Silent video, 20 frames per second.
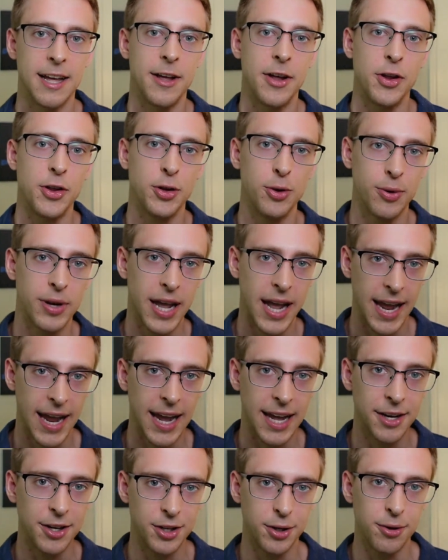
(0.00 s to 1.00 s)
You
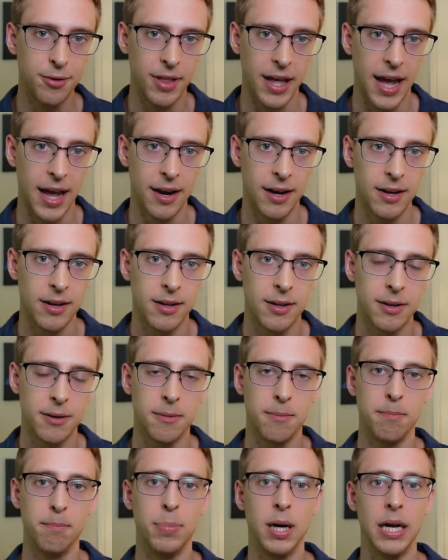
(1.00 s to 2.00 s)
can do that,
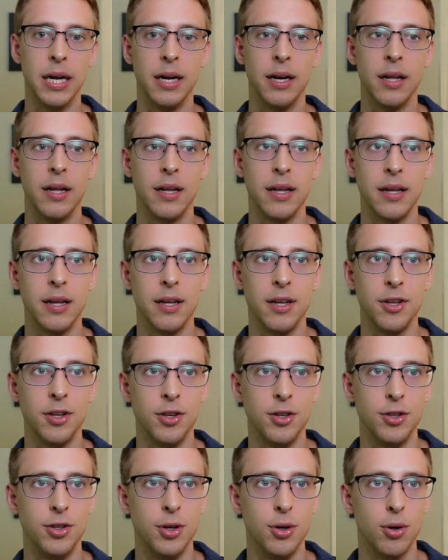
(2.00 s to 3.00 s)
but
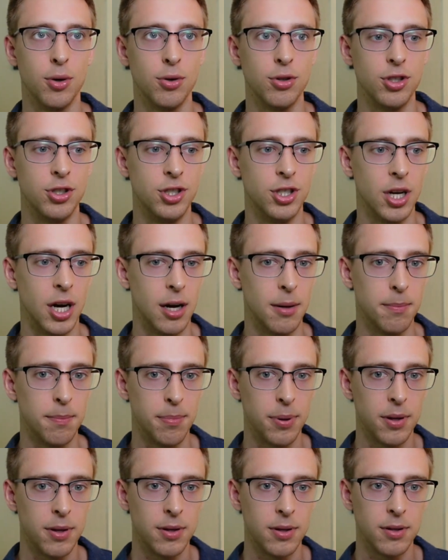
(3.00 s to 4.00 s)
you'll jump
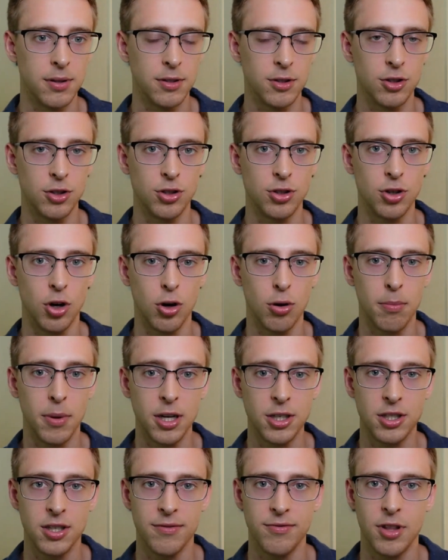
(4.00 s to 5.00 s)
so
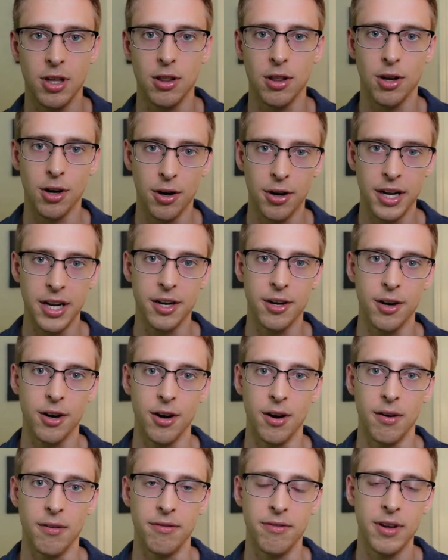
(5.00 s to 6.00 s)
much of the learning
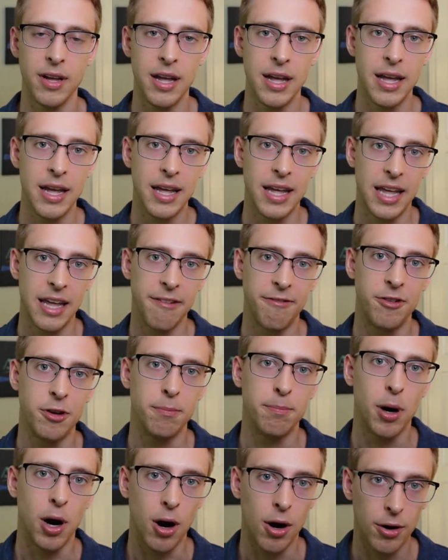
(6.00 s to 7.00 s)
curve if you
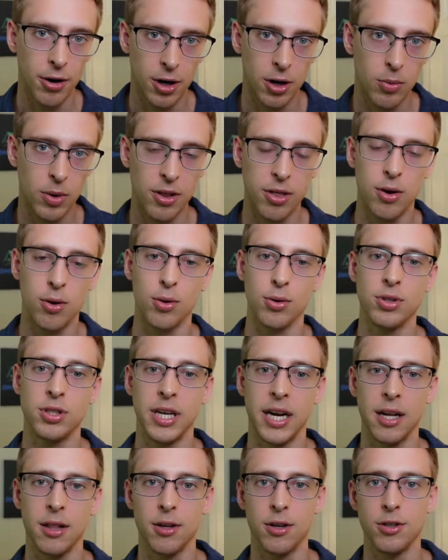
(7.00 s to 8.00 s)
partner with
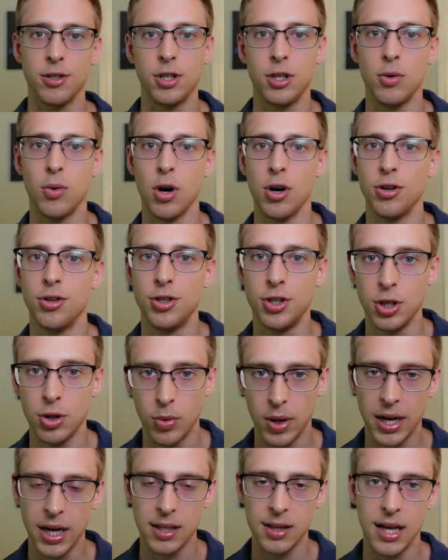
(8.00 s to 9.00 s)
wholesalers who are
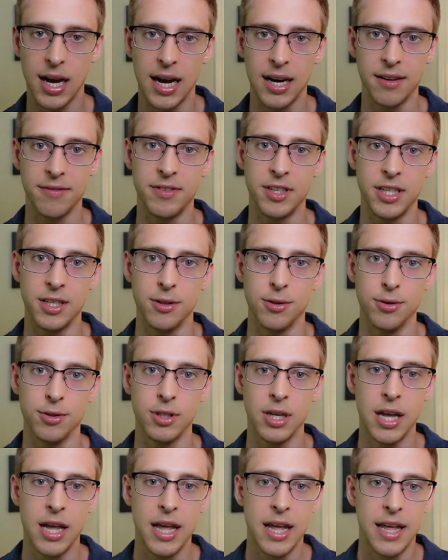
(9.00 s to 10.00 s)
doing a lot of deals,
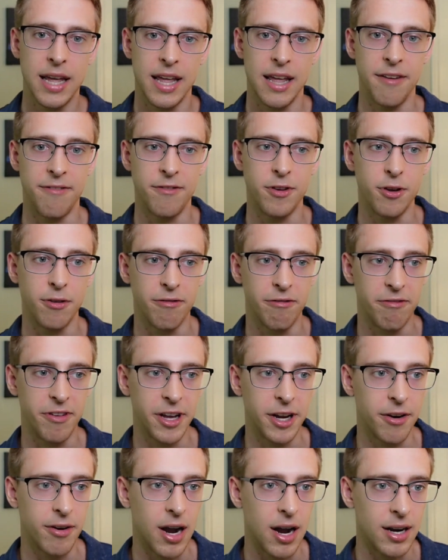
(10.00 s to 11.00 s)
if you
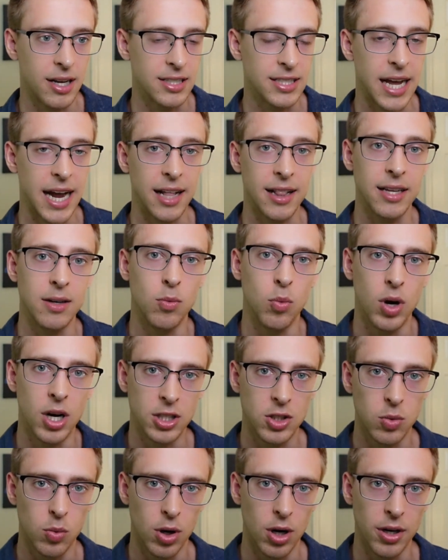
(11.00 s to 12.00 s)
figure out exactly
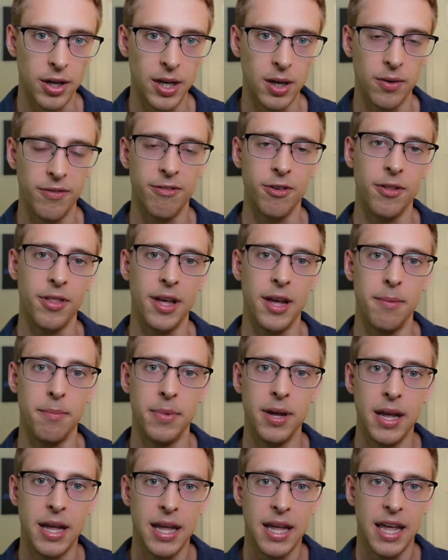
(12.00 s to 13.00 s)
what's working for them,
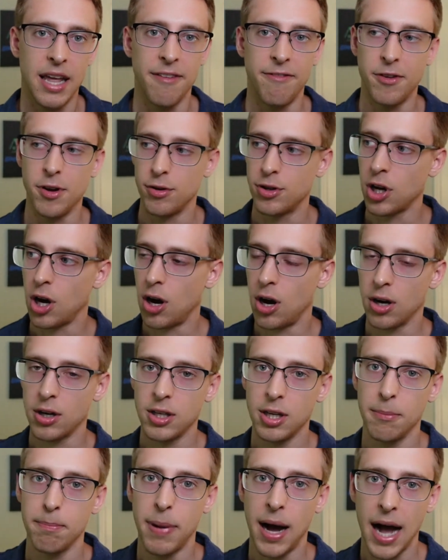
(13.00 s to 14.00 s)
if you talk
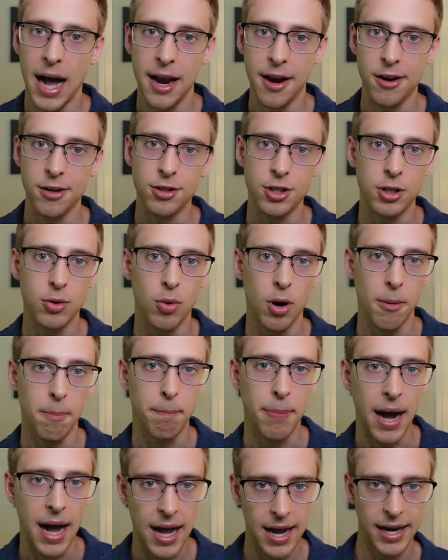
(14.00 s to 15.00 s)
to buyers who are
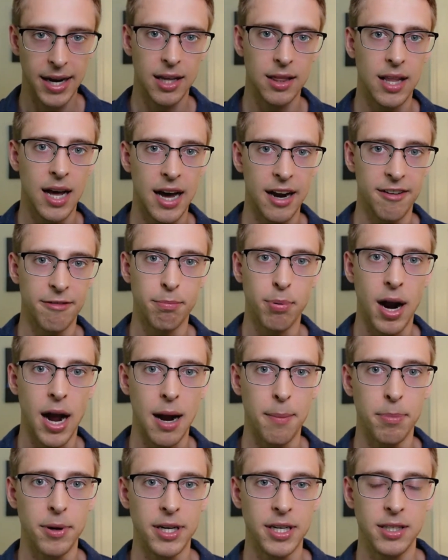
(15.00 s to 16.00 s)
buying a lot of
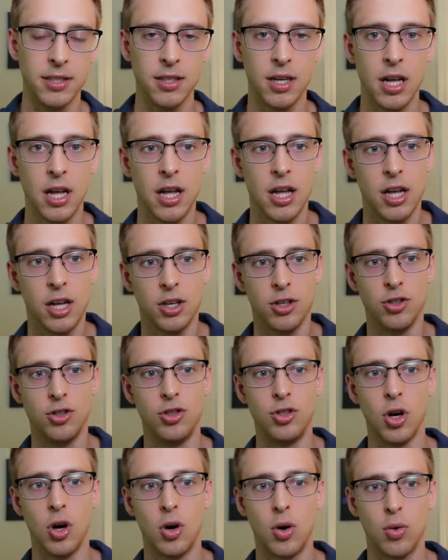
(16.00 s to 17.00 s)
properties.
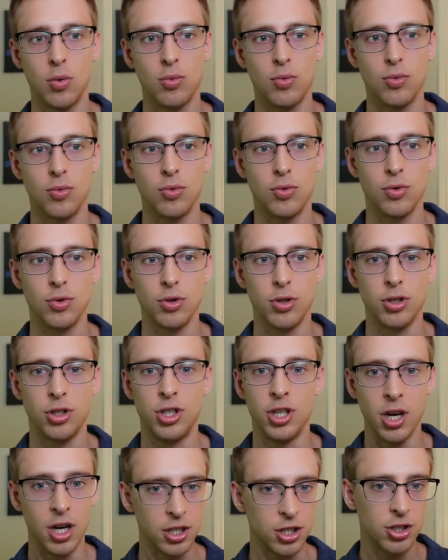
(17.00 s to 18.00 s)
Don't
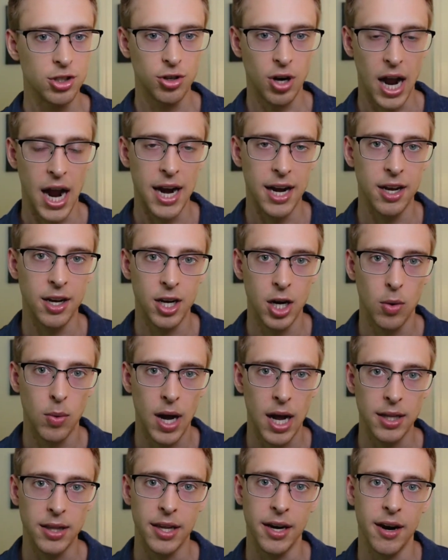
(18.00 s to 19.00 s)
just try to go
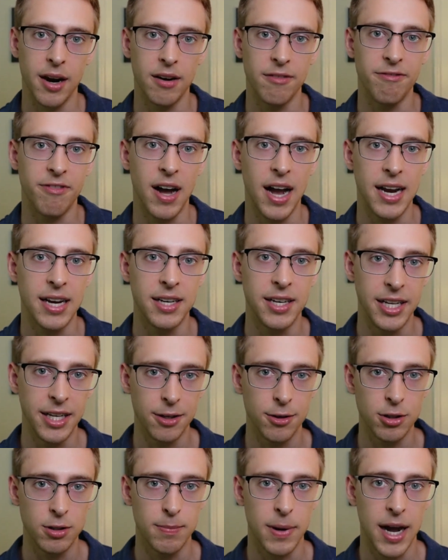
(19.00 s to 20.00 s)
out there and find
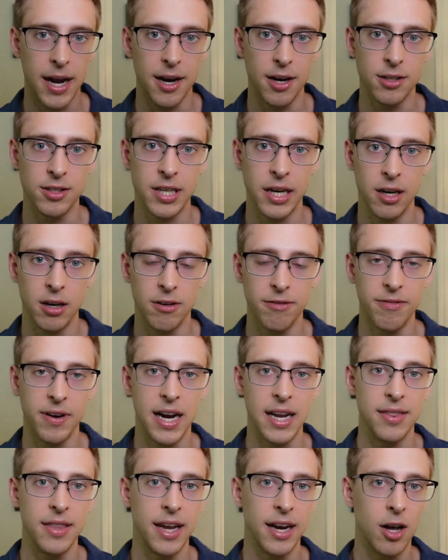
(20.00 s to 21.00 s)
deals by yourself
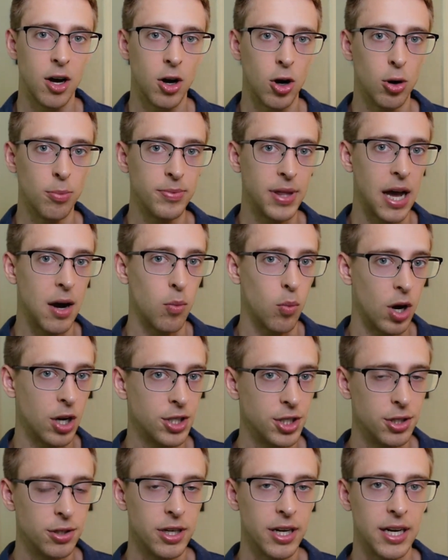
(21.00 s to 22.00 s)
and then hope that
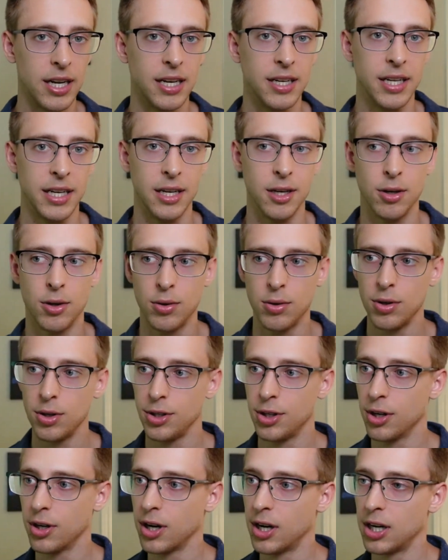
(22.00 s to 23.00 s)
once you get a deal,
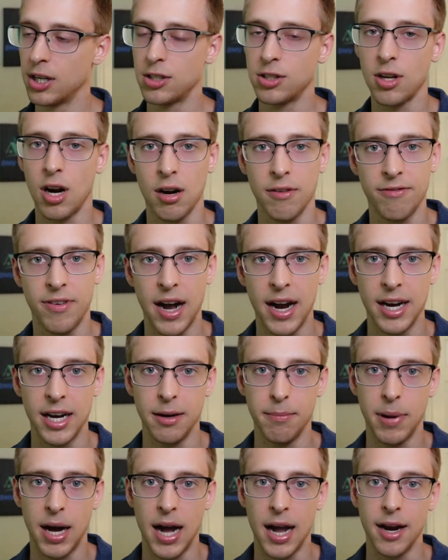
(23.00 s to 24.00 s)
you're going to start finding
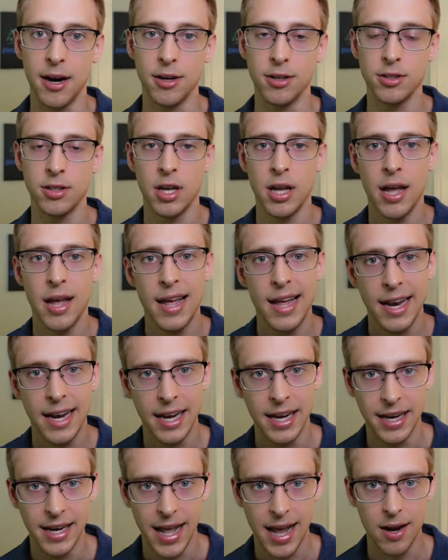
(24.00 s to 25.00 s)
buyers.
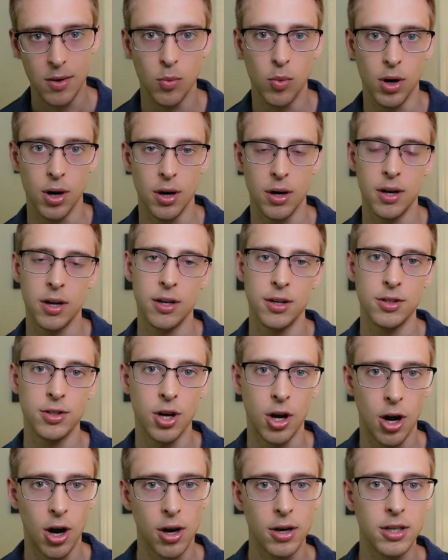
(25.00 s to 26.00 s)
Network,
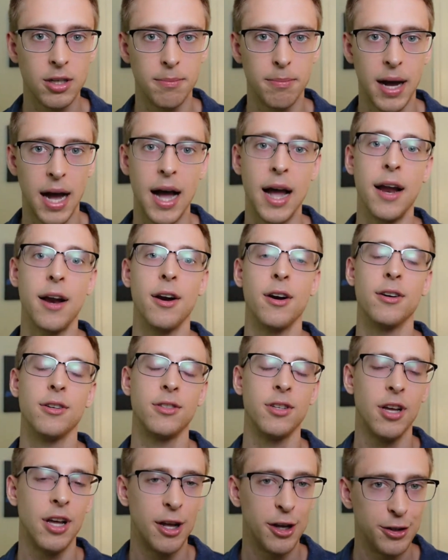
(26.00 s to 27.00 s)
talk to buyers,
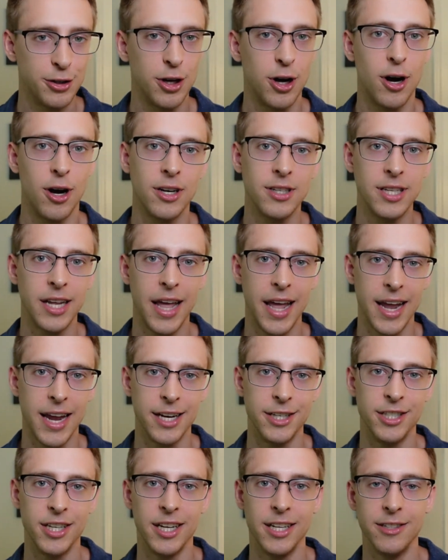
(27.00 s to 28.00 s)
talk to
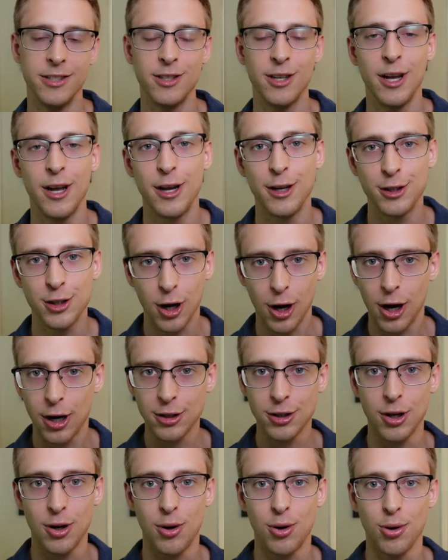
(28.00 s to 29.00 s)
agents, talk
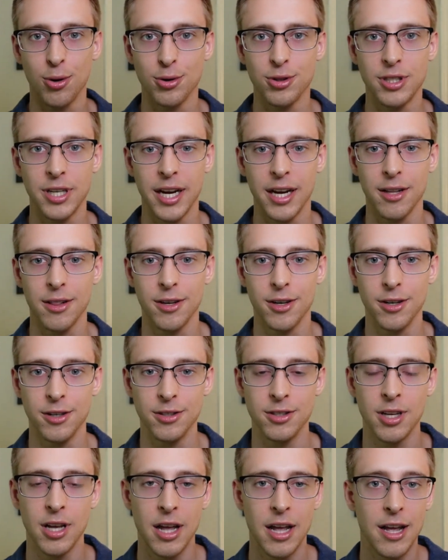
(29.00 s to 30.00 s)
to
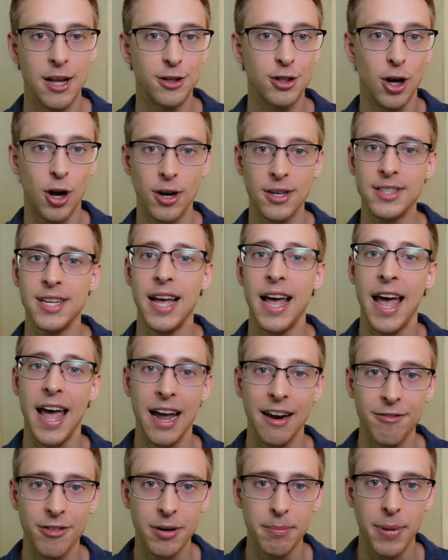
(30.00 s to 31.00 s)
wholesalers, talk to
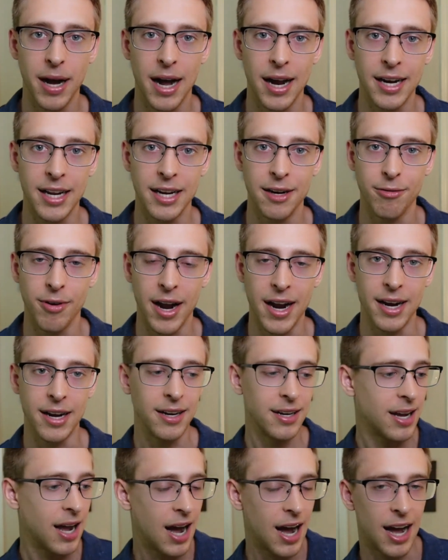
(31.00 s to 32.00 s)
everybody, right?
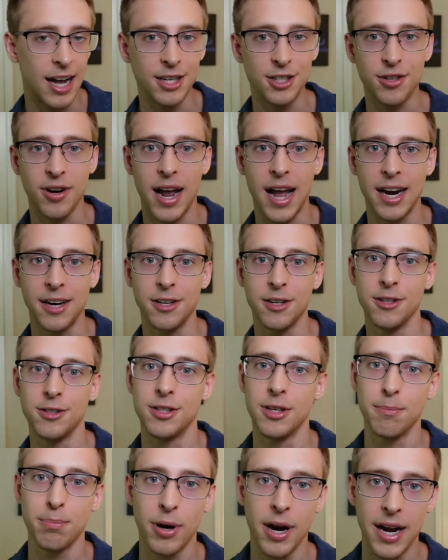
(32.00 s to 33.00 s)
Contractors,
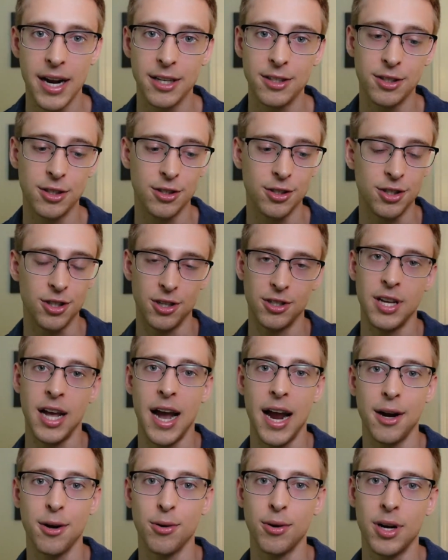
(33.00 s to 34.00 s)
appraisers, your
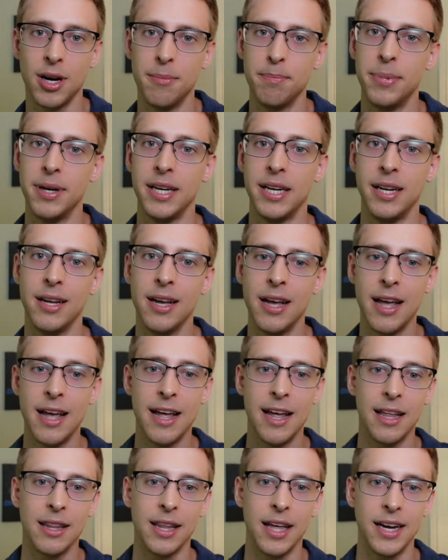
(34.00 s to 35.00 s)
title company,
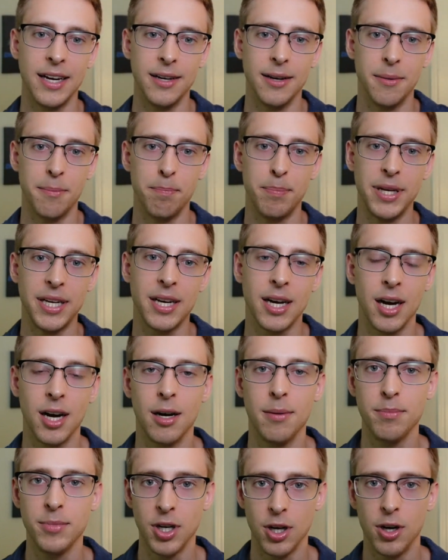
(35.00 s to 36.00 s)
like
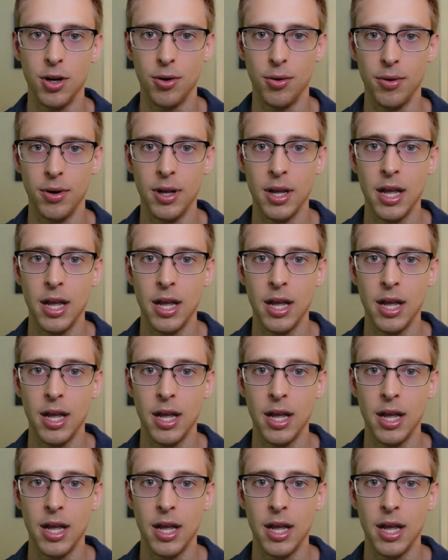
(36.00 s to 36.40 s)
become known.